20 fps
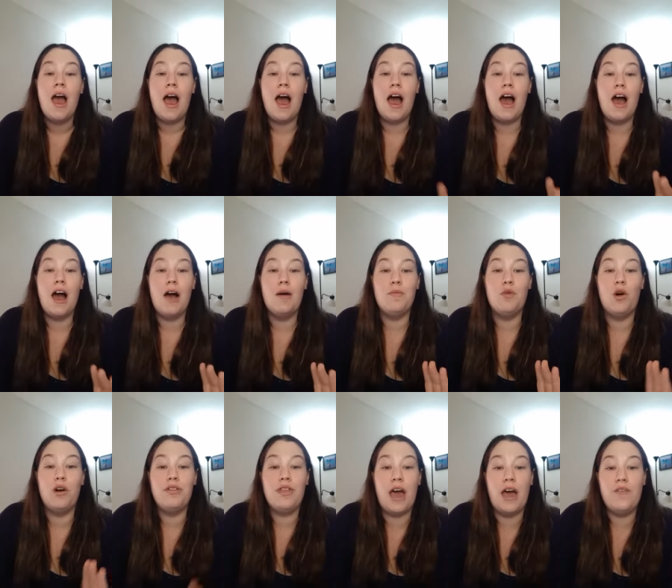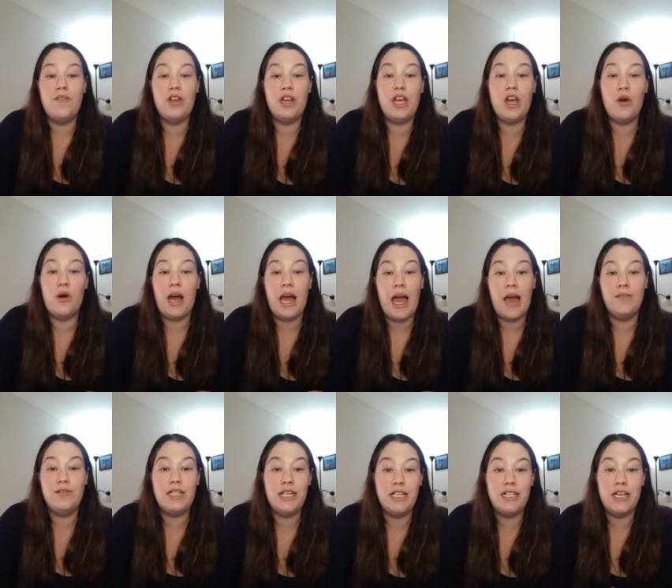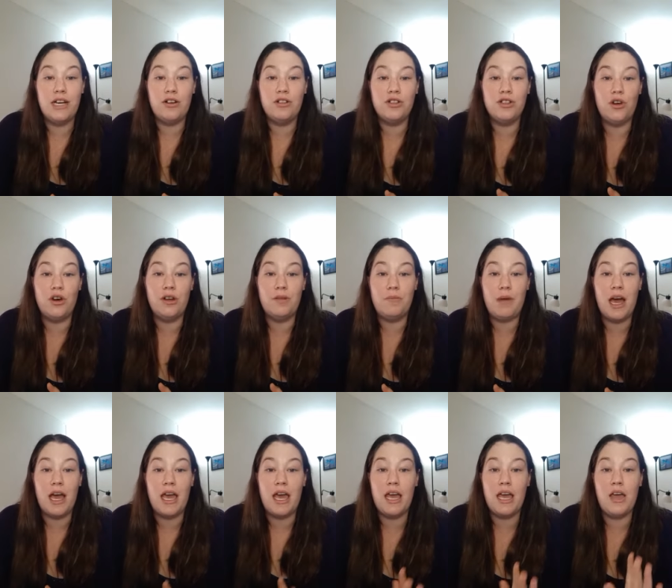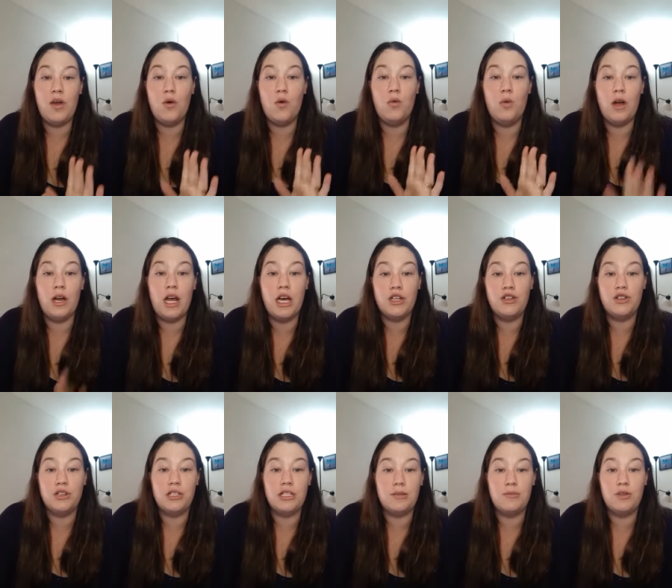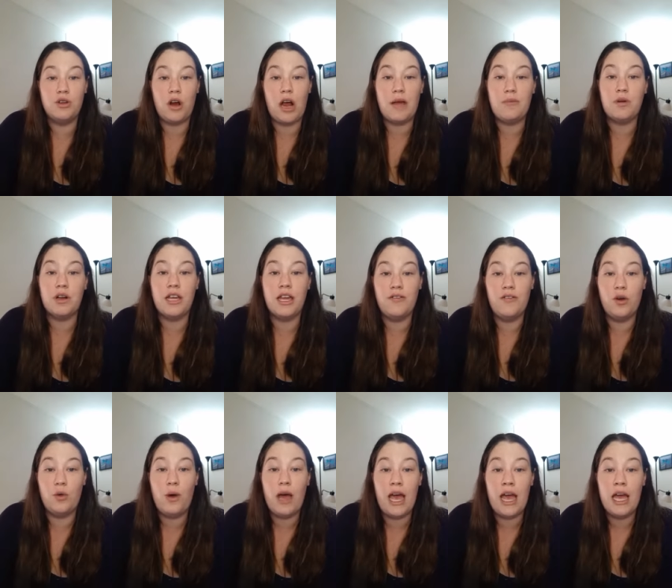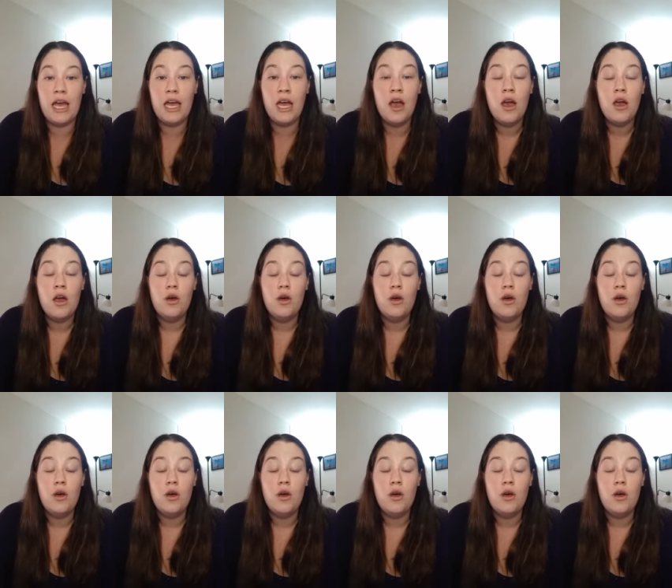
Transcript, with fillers: Um, on that video, I have details on my 100 subscriber giveaway,